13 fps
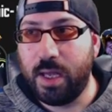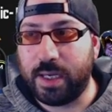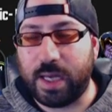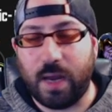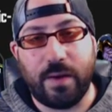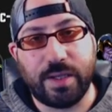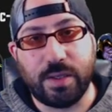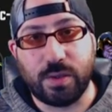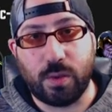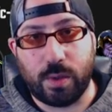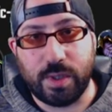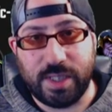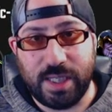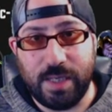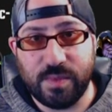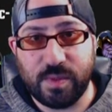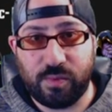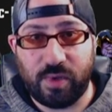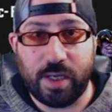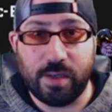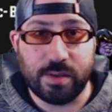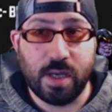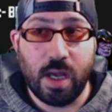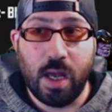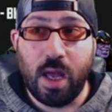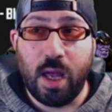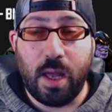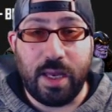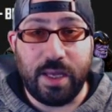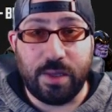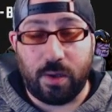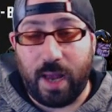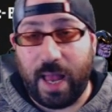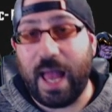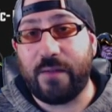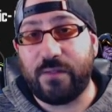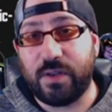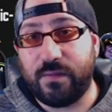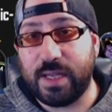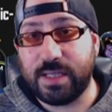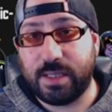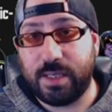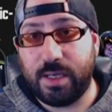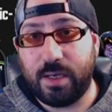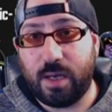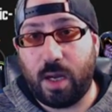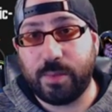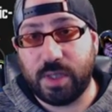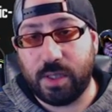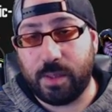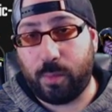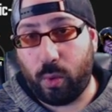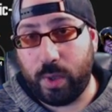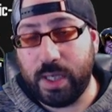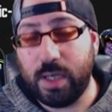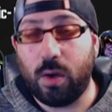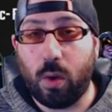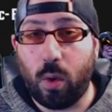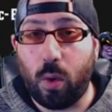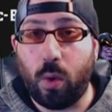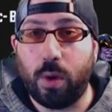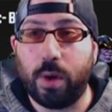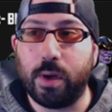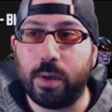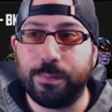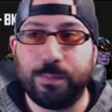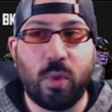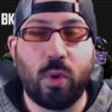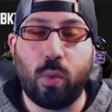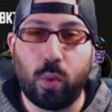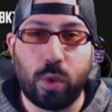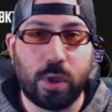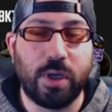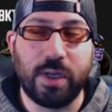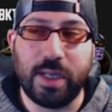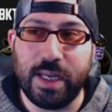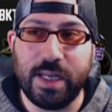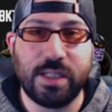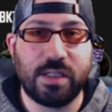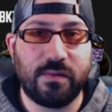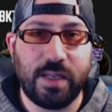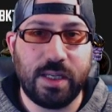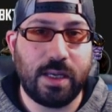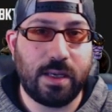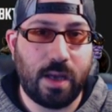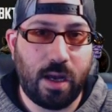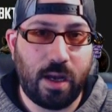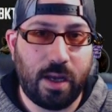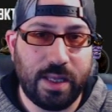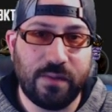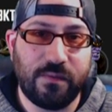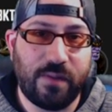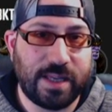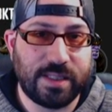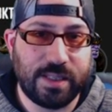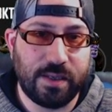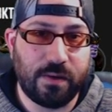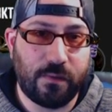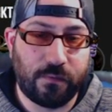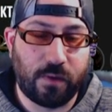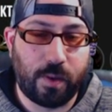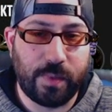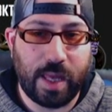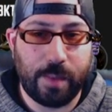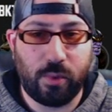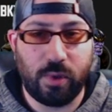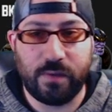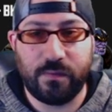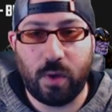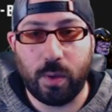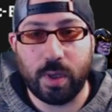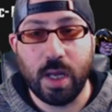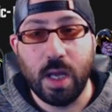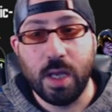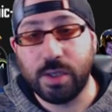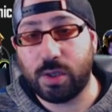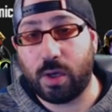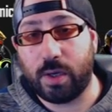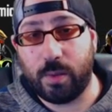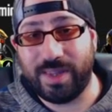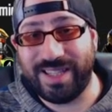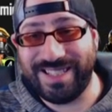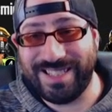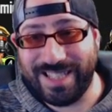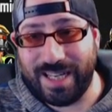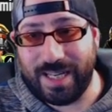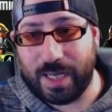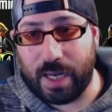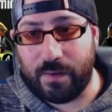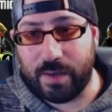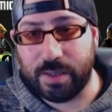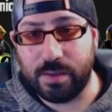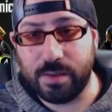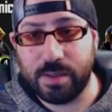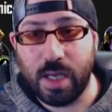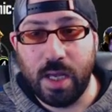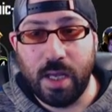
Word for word: characters or teams players either have invested in up to the point or could easily invest in from that point forward. Starting with the city characters,